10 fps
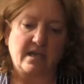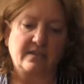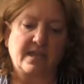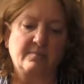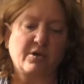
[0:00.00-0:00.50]

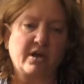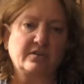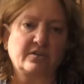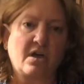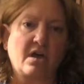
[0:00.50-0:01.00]
They brought
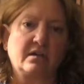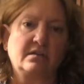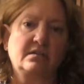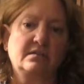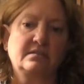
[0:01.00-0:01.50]

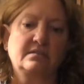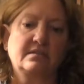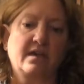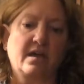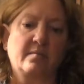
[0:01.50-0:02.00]
along
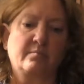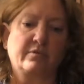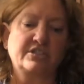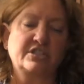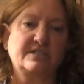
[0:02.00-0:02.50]

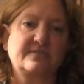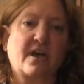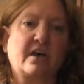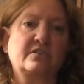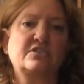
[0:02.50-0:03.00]
Bridget's father,